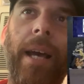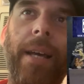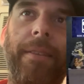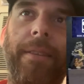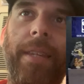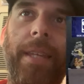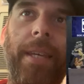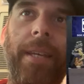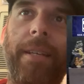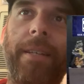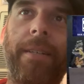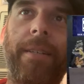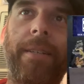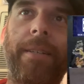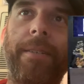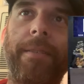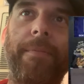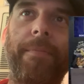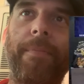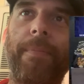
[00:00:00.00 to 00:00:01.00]
I think
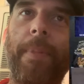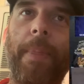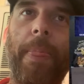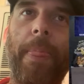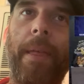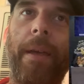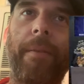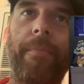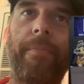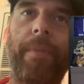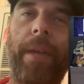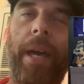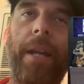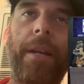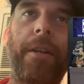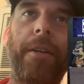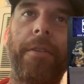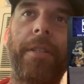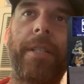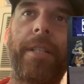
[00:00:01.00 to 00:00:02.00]
I
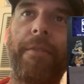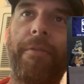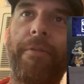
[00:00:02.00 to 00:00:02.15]
don't know, the